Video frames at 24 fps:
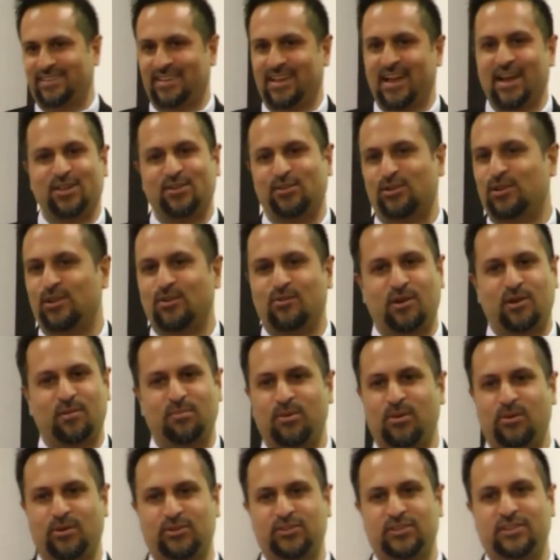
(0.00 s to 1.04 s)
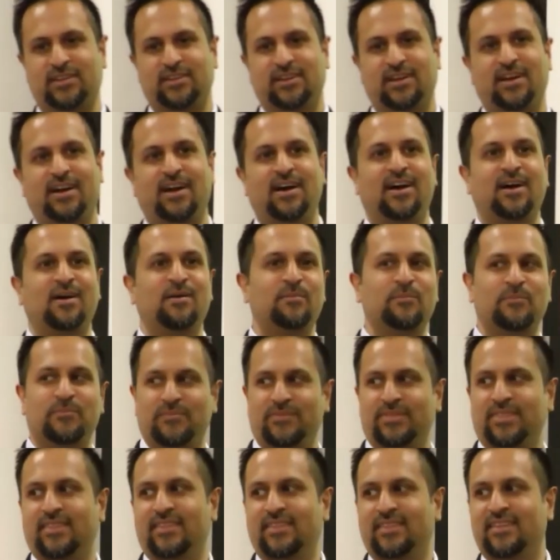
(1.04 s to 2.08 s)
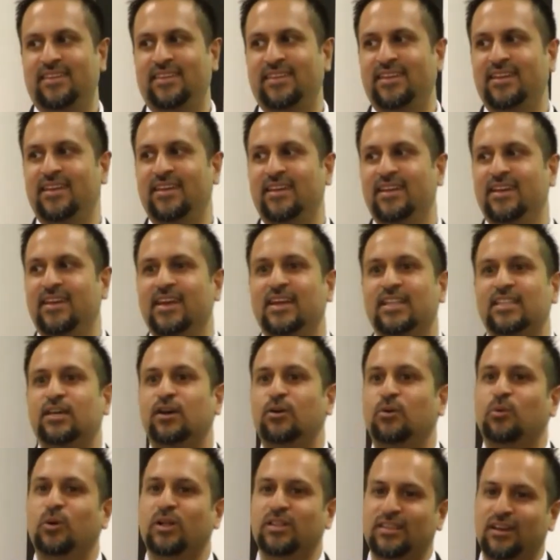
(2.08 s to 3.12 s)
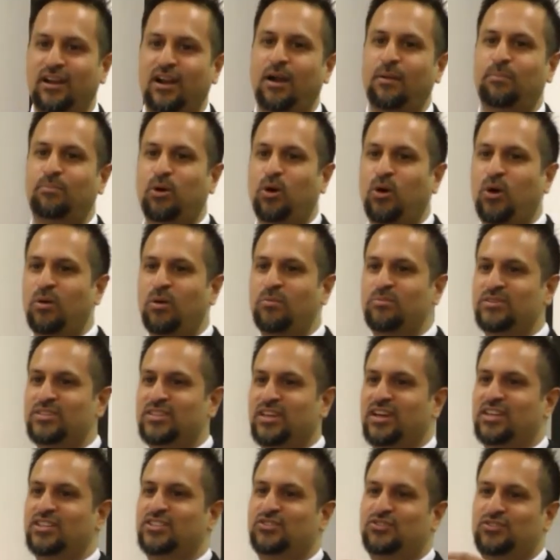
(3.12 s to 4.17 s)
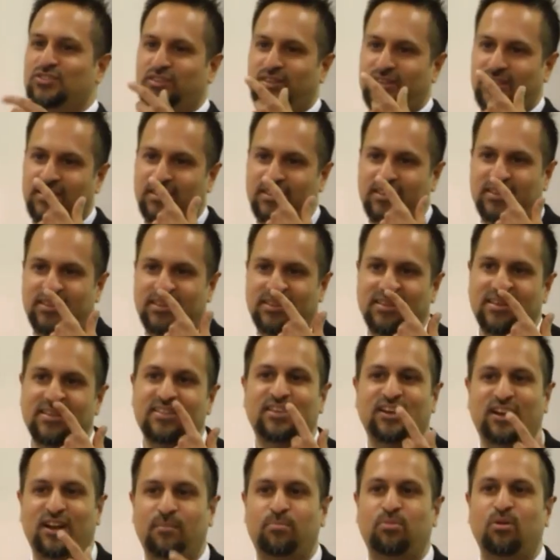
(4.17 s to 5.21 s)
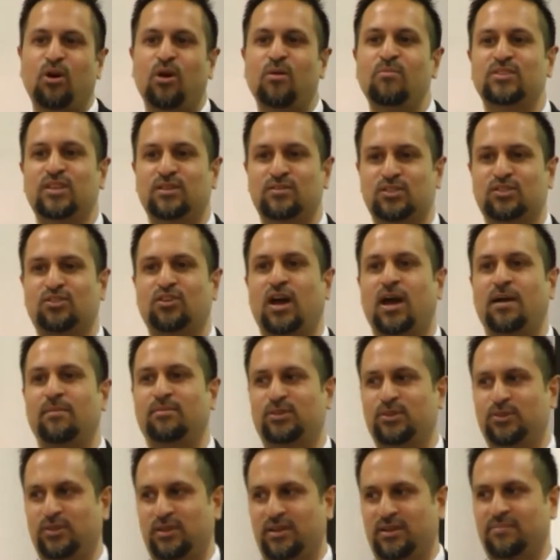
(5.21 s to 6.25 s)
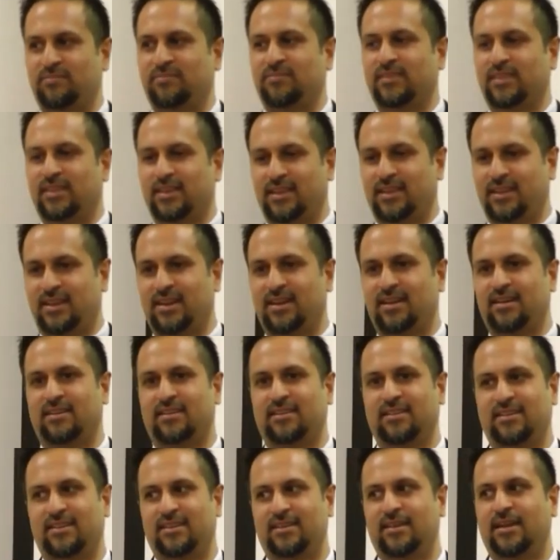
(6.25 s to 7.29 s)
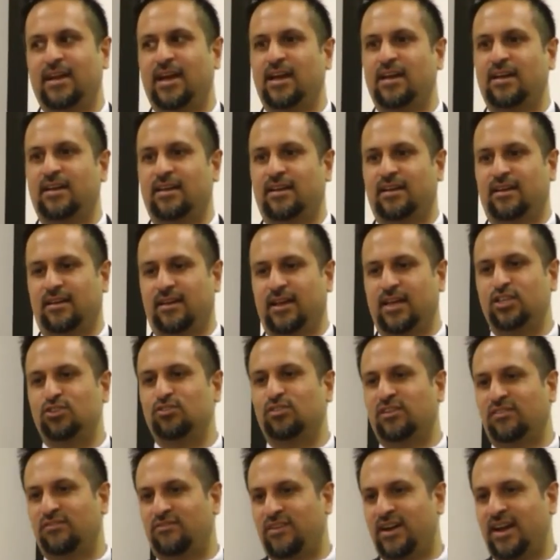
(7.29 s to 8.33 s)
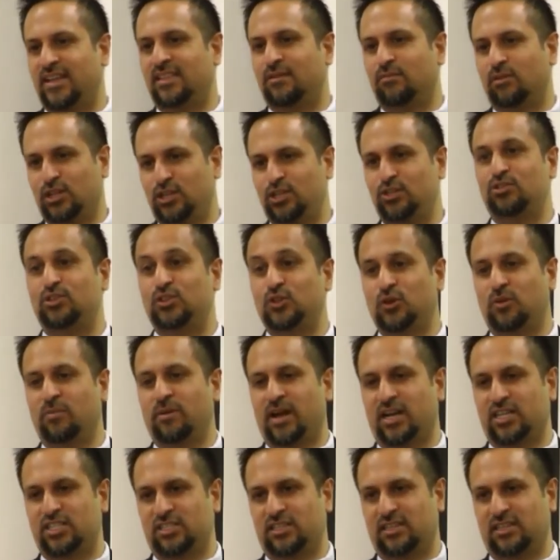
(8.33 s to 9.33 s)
I don't know her poetry. I don't um, think she was a poet. There, well, there are poems. There are poems ascribed to her. And you can find them on YouTube, actually.